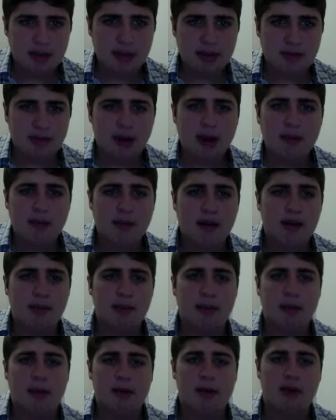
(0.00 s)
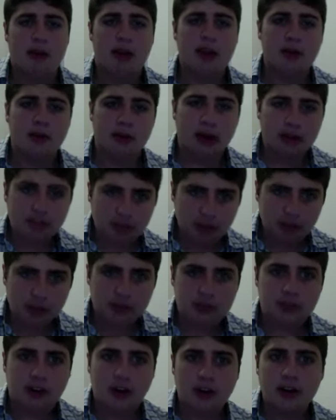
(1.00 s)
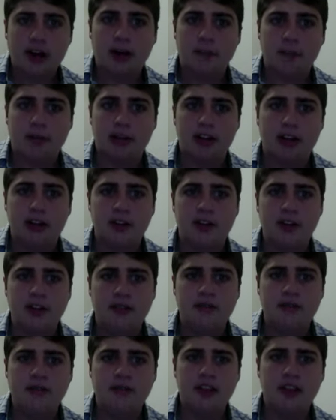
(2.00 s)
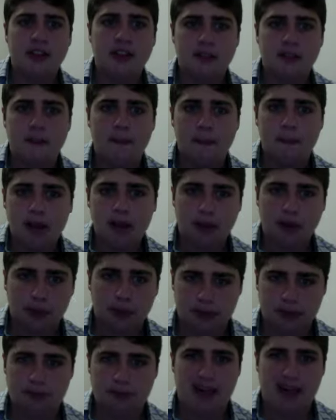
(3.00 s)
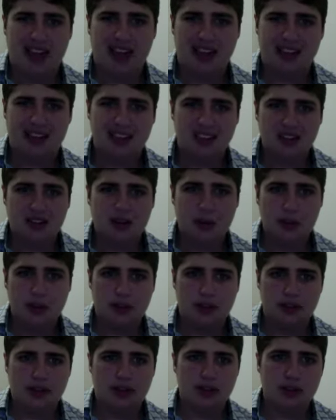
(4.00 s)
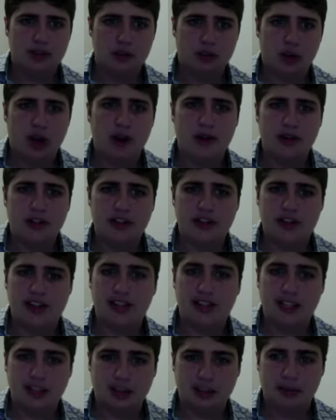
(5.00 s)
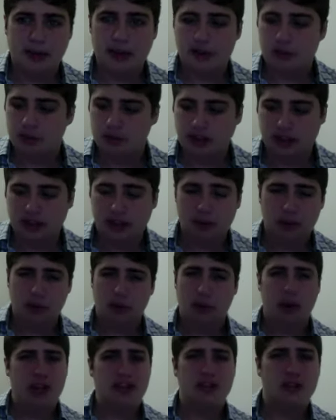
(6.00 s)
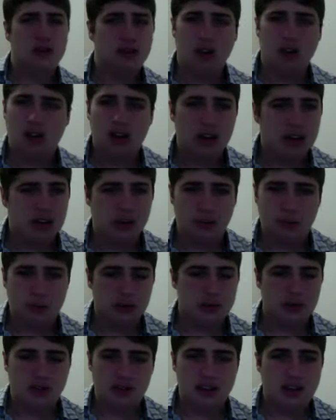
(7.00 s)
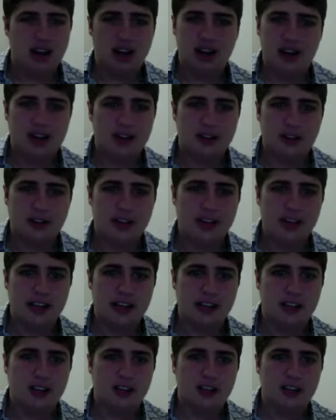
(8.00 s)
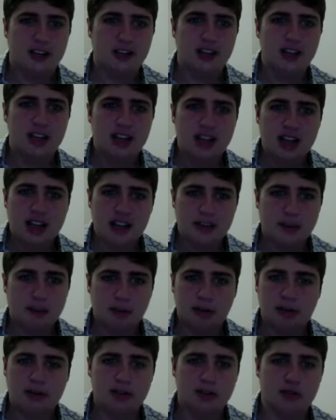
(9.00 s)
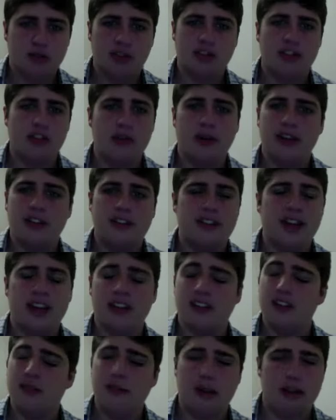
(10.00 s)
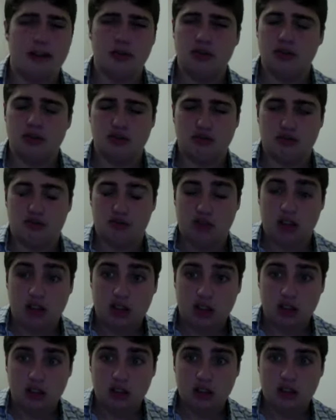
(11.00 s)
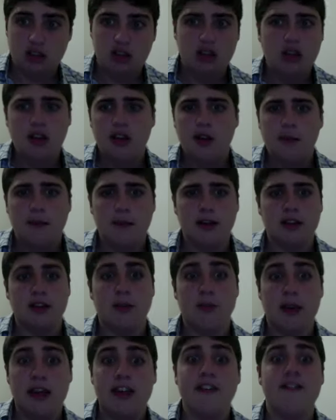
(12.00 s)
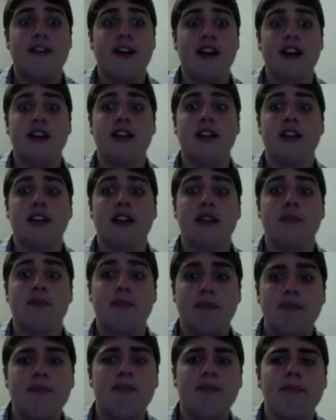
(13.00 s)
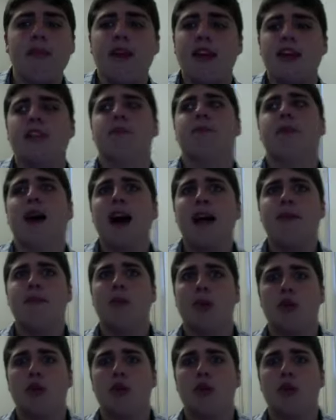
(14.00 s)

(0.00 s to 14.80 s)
Rising Above started out meh. I mean, Rising Above started out pretty good. The middle was meh, with the Roddy Jay Lethal match, which I thought went way too long and was not entertaining at all, and the Briscoes Wrestling Greatest Tag Team match, which was blech.